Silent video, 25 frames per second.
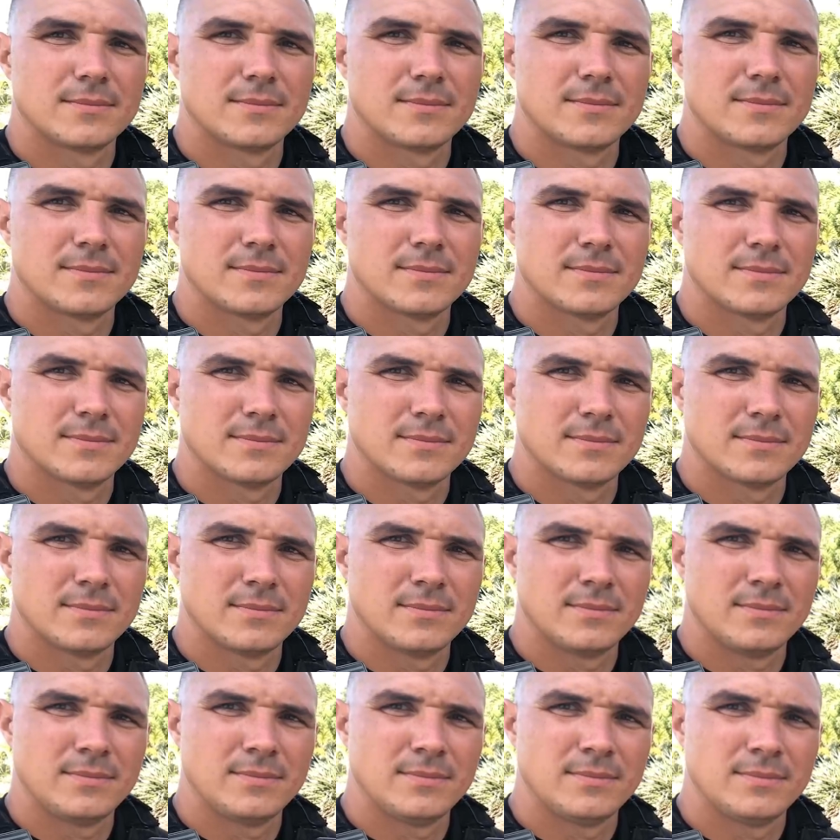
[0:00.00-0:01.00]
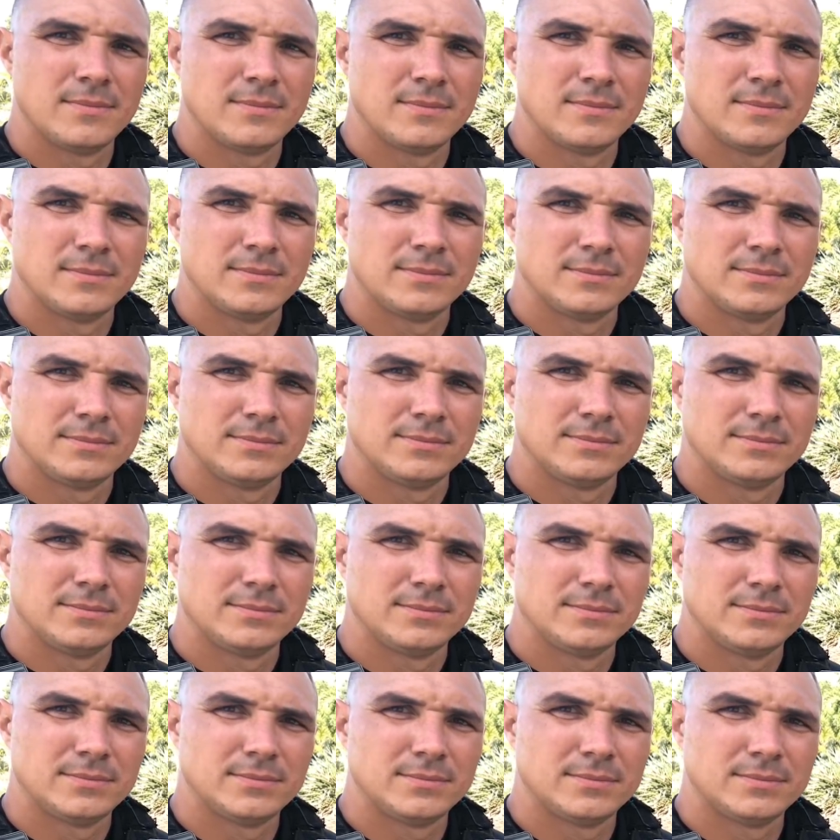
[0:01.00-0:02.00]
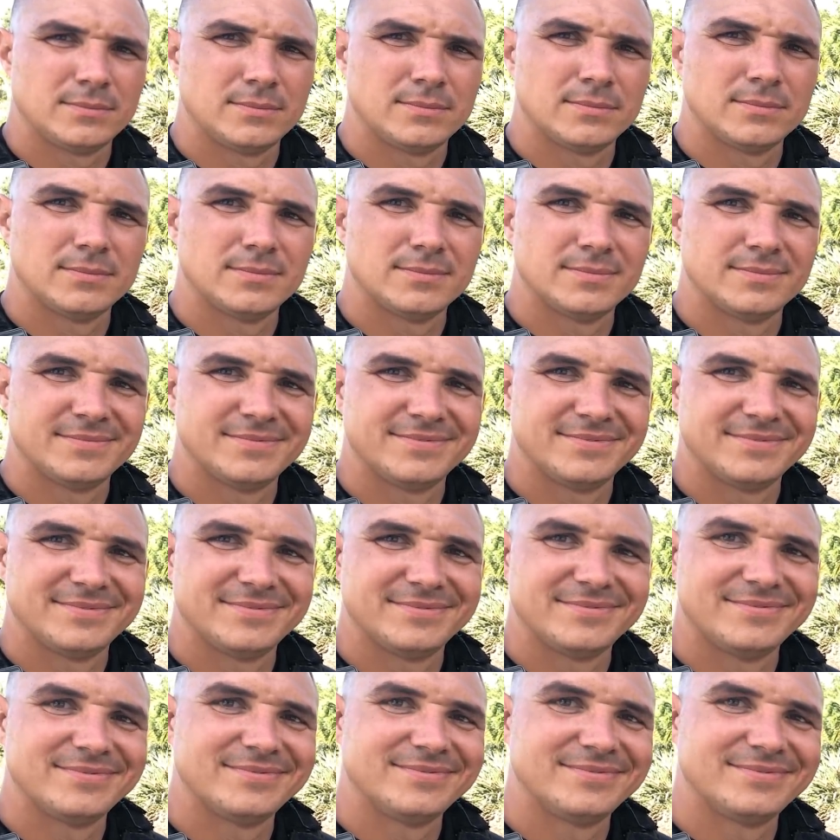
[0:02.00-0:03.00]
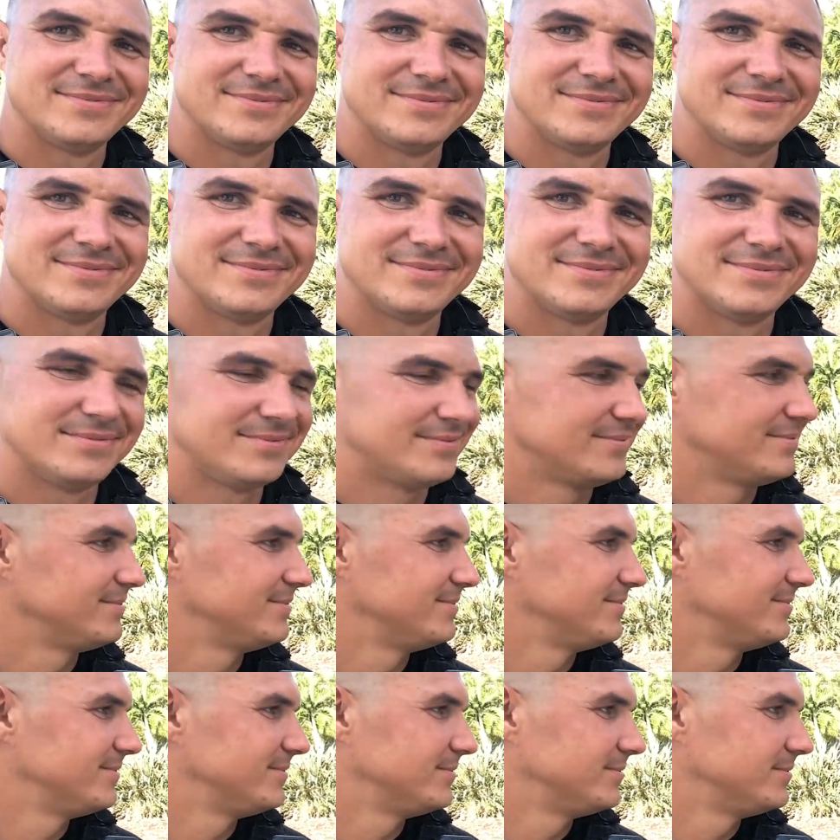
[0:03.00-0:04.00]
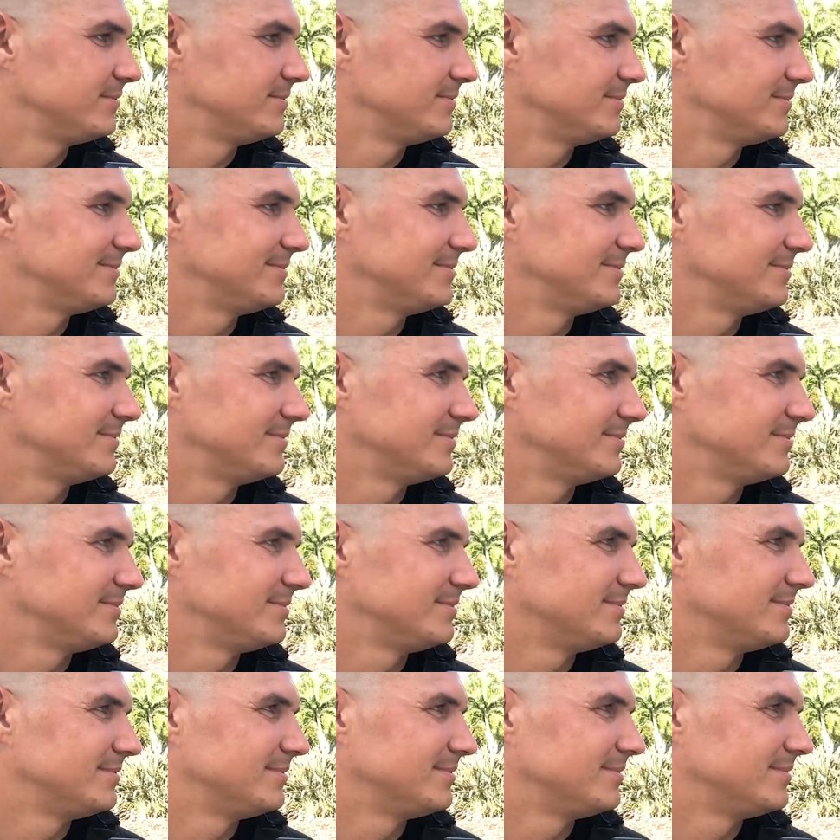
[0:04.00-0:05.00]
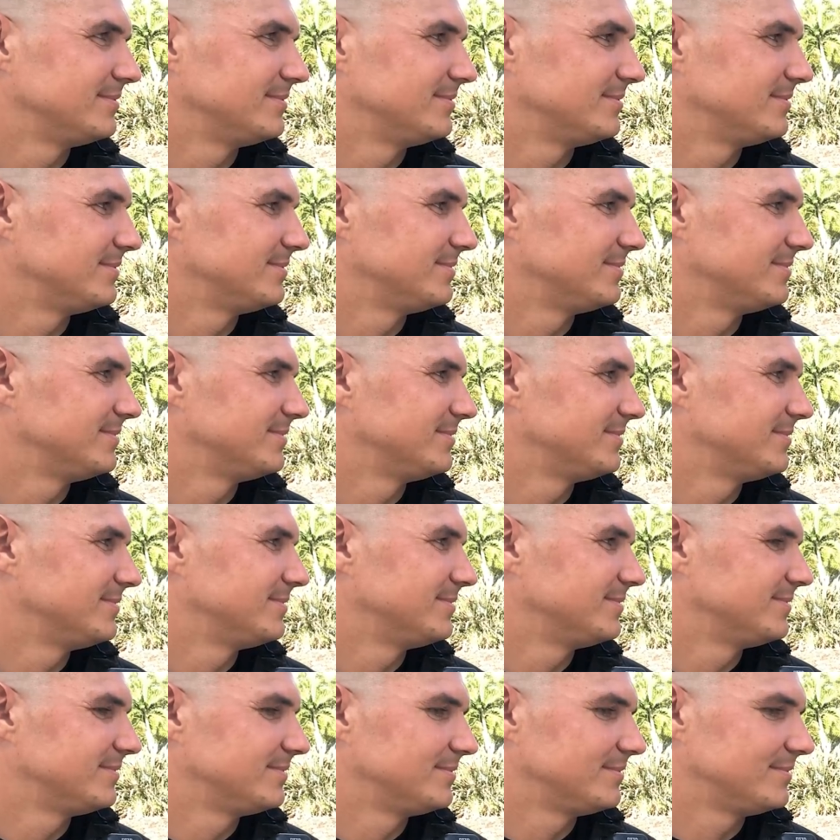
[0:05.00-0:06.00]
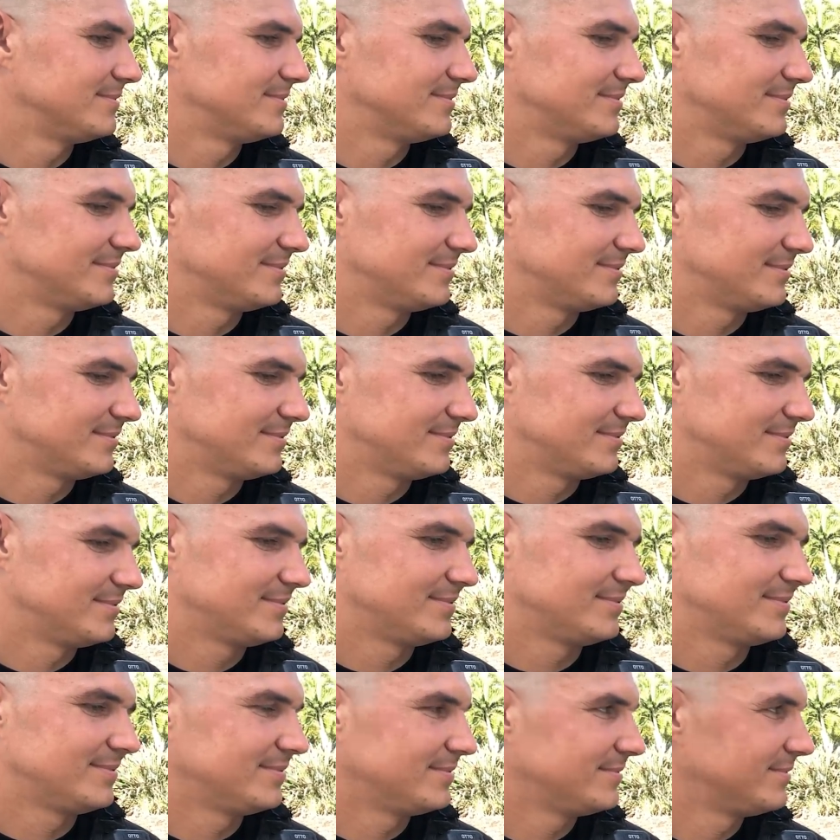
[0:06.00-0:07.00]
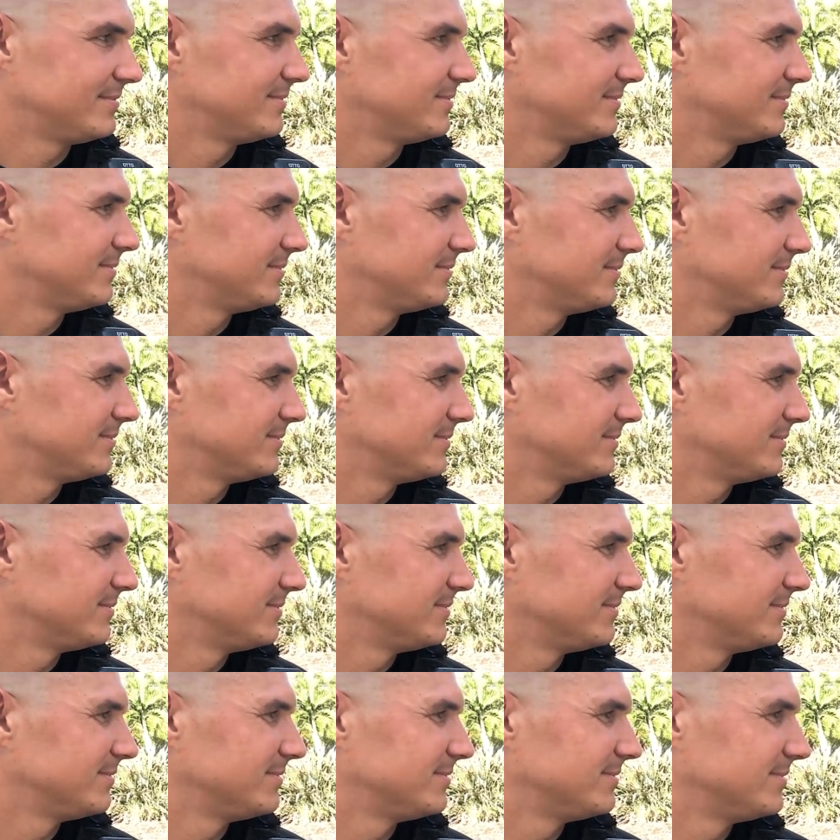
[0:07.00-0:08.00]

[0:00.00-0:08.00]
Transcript: [no speech]